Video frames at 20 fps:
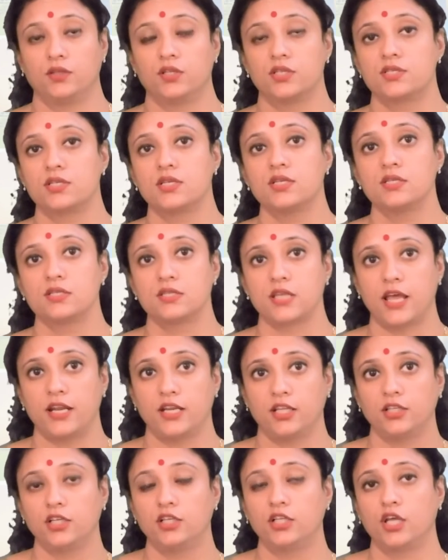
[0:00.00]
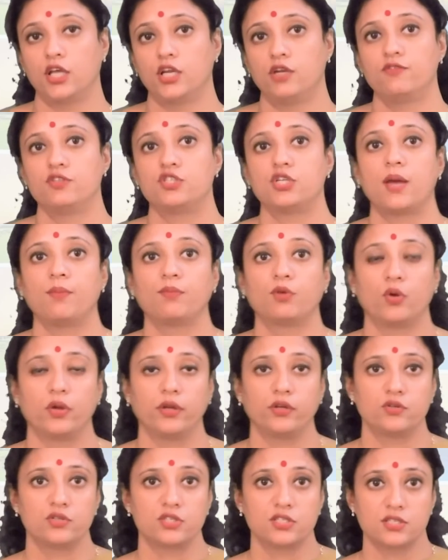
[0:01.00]
This is another theory which I am
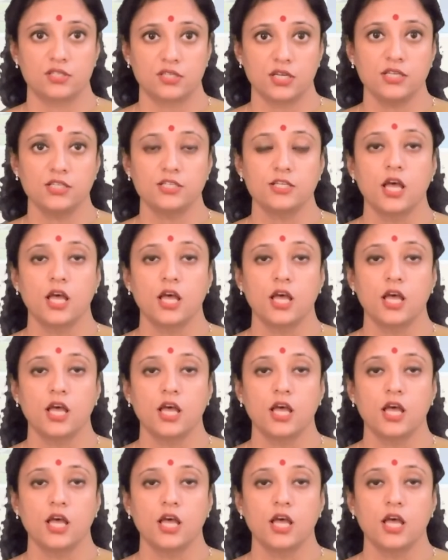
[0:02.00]
going to discuss.